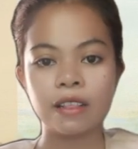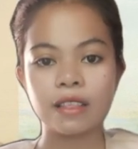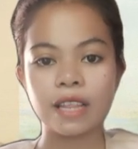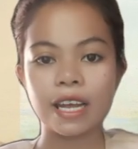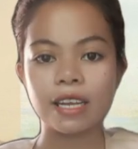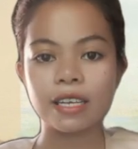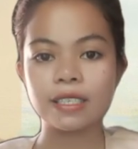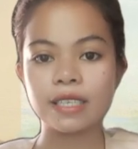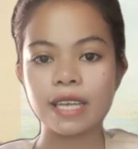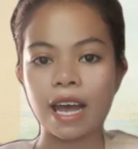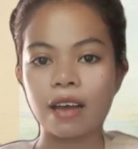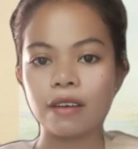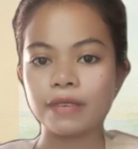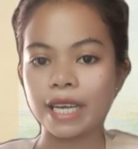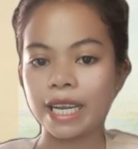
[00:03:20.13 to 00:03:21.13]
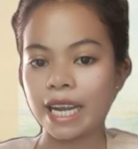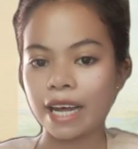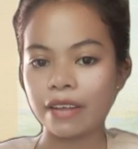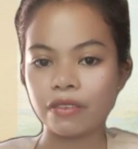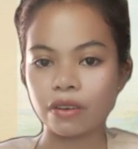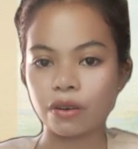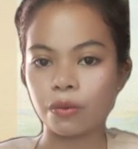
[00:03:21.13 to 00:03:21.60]
let us have
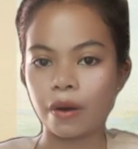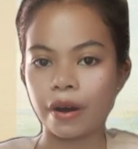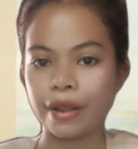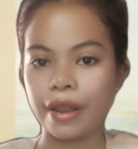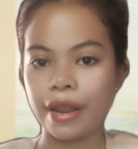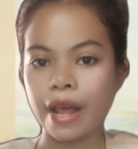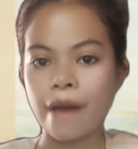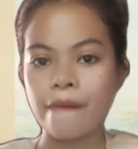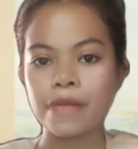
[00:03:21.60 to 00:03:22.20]
another one.